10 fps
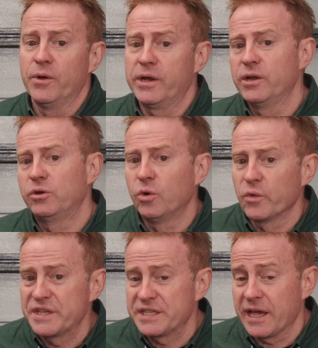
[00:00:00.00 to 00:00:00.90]
I'm not going to
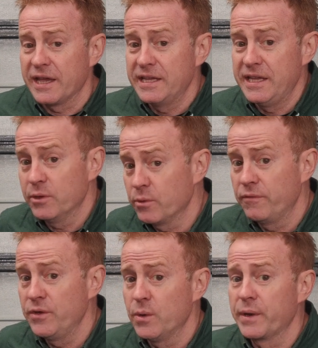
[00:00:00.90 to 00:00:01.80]
call this a gear
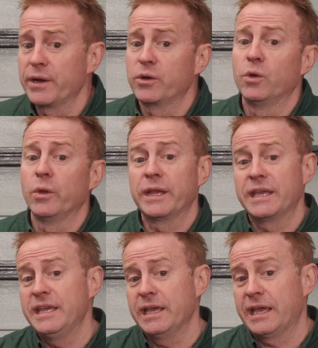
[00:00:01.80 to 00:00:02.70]
review, I'm going to call it
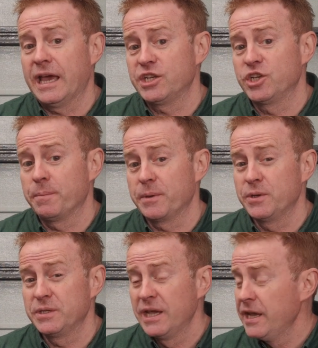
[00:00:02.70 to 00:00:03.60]
a gear catch-up
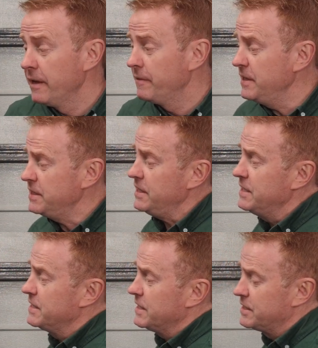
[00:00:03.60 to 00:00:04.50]
because this
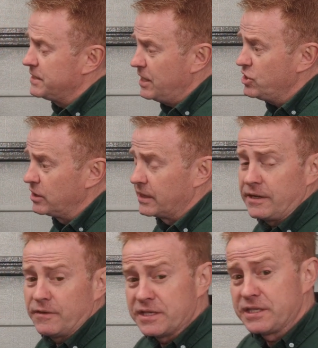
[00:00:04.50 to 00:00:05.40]
is
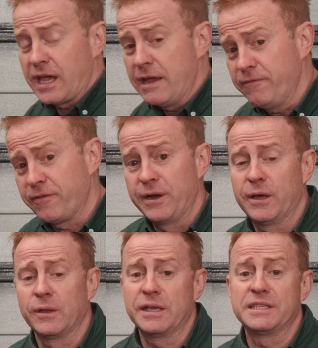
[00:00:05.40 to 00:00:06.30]
essentially the same
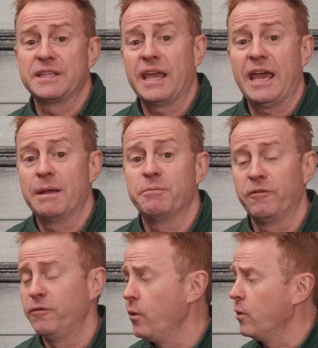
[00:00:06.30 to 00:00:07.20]
Fresnel as they had
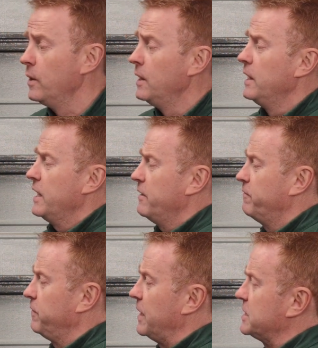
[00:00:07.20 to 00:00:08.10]
before.
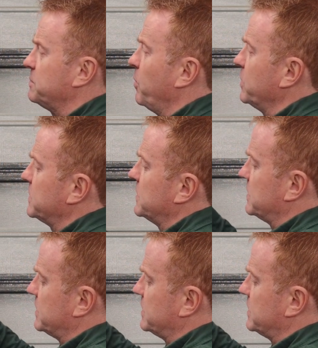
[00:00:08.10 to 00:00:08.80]
It flood spots the